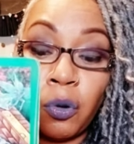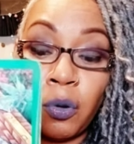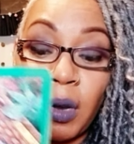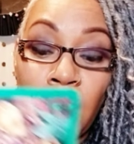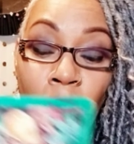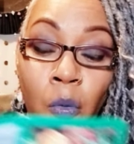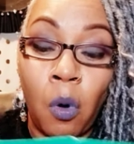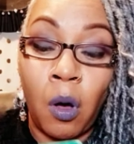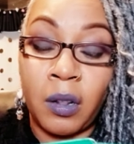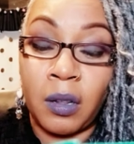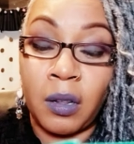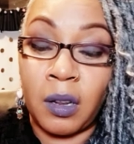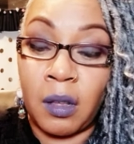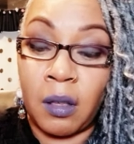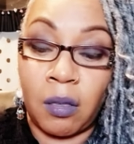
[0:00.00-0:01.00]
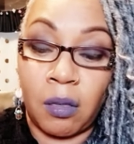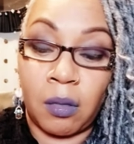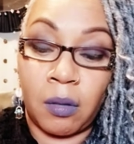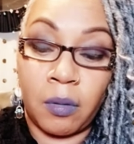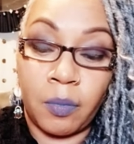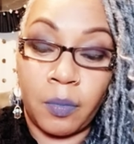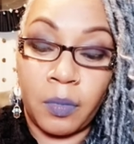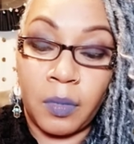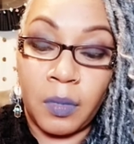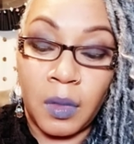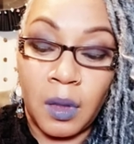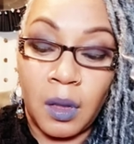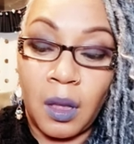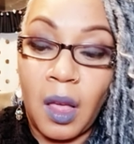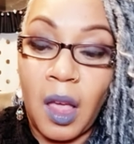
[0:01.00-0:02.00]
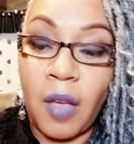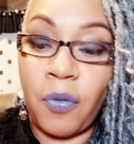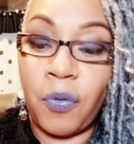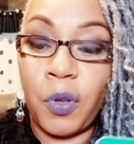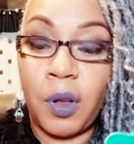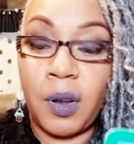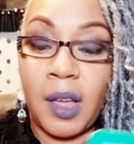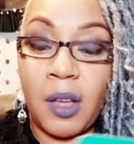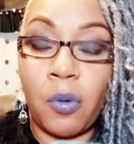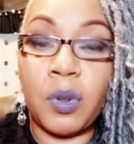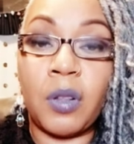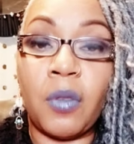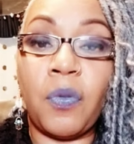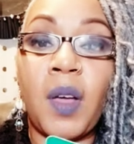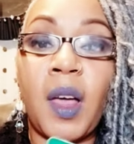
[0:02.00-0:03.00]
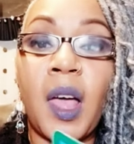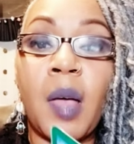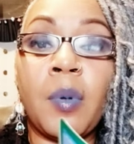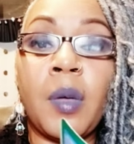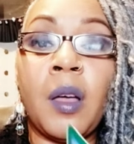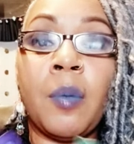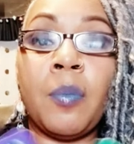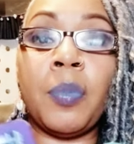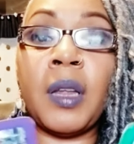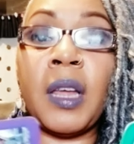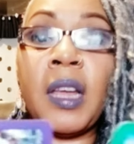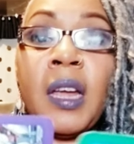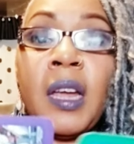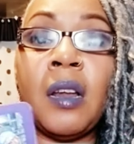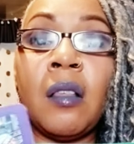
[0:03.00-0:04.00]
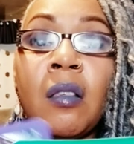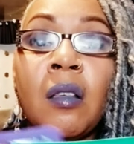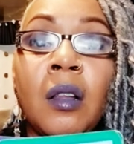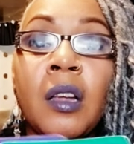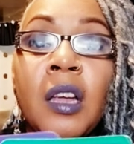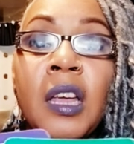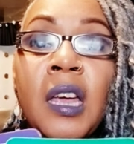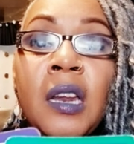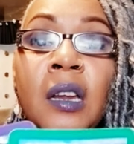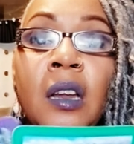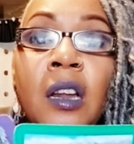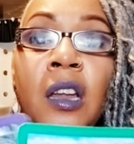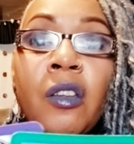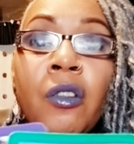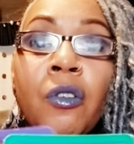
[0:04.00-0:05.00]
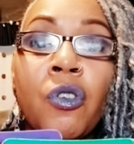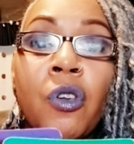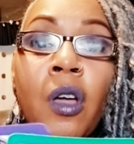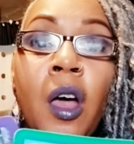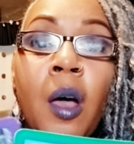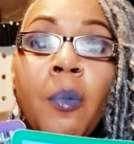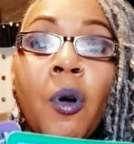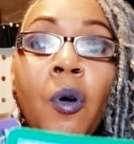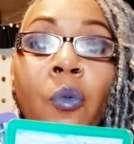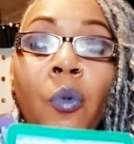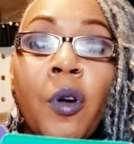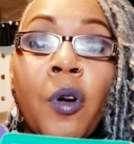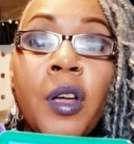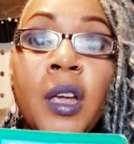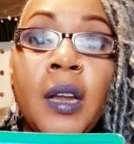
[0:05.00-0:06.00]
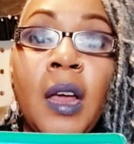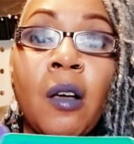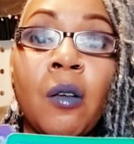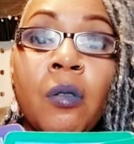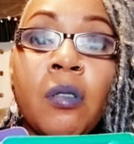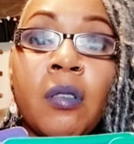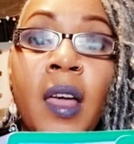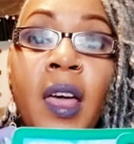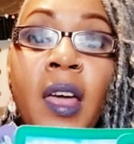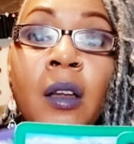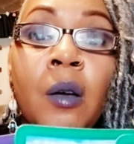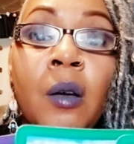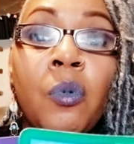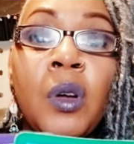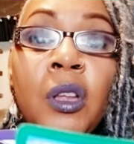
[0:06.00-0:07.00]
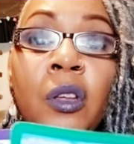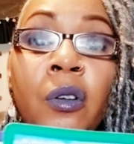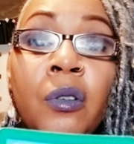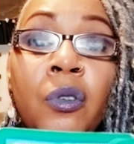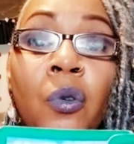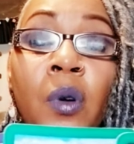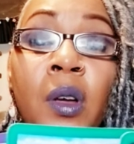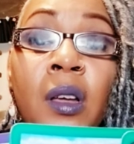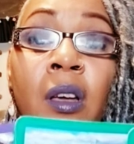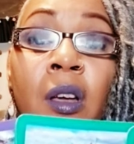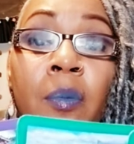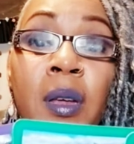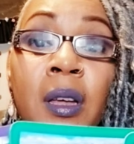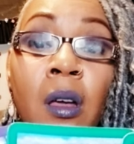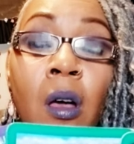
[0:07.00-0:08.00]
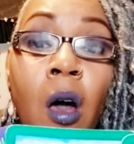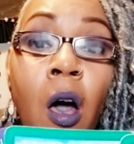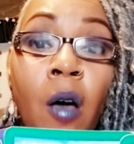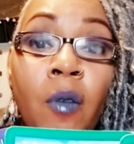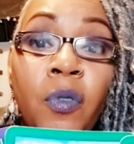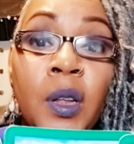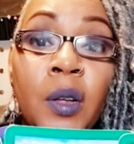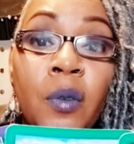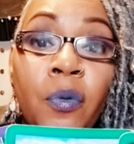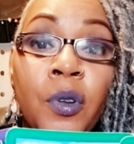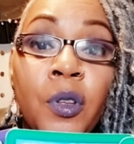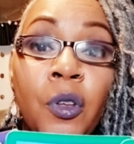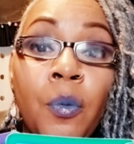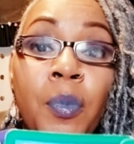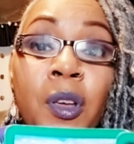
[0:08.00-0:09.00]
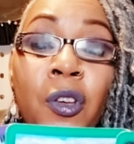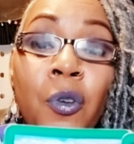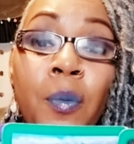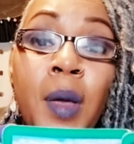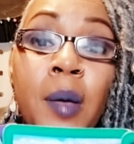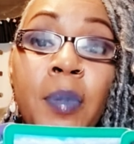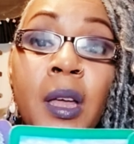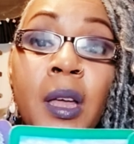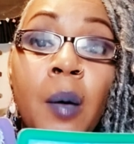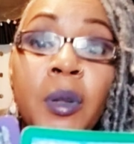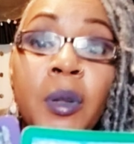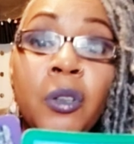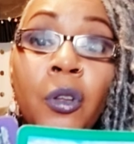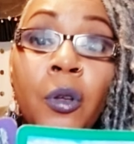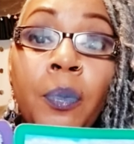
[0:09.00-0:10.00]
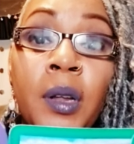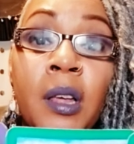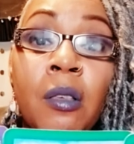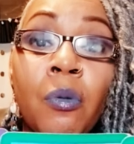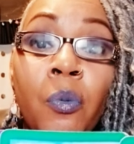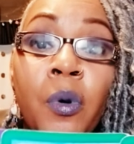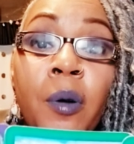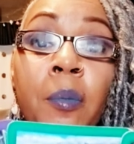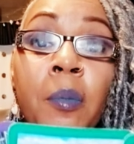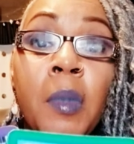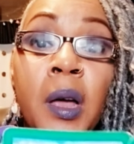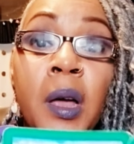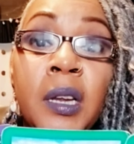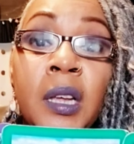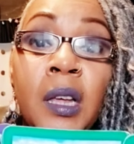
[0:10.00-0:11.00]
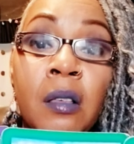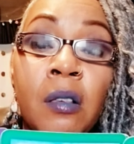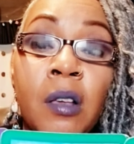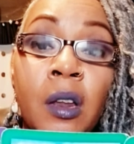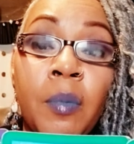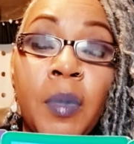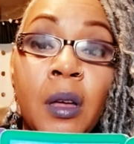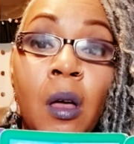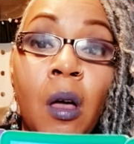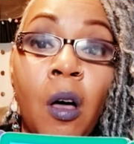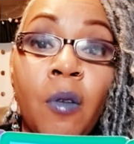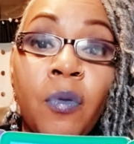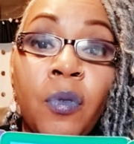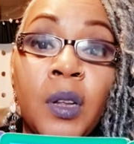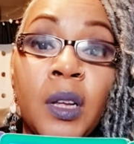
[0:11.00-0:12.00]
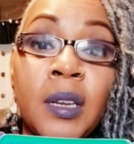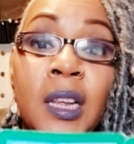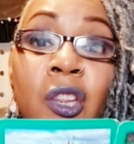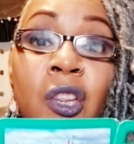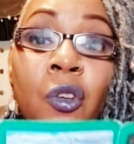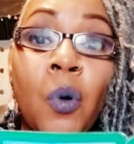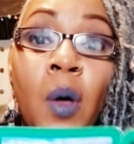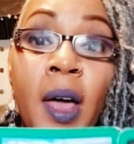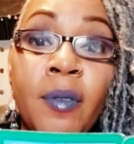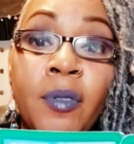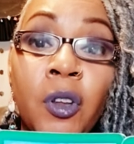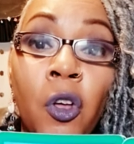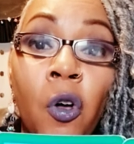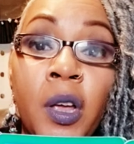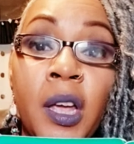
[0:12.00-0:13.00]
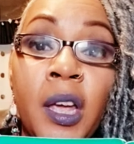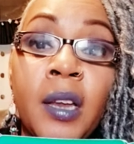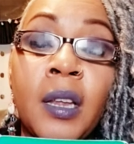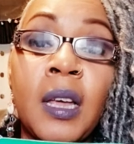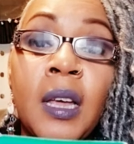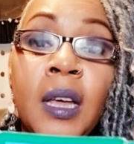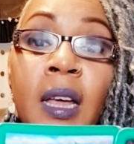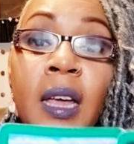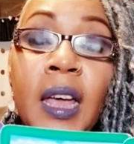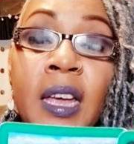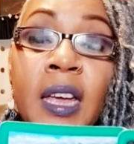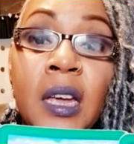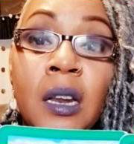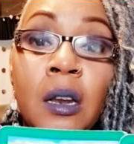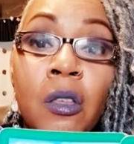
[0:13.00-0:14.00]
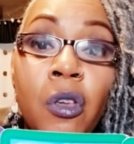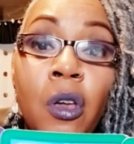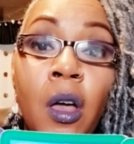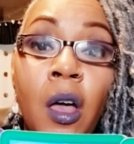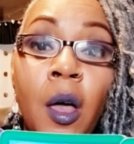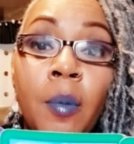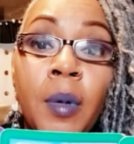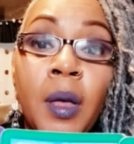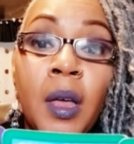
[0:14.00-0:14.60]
not want this. I feel like with the Five of Blades, getting another job or working outside of what you're doing could be a conflict for you, but you may be coming to a place where money is going to be a conflict and you have to go ahead and get a job.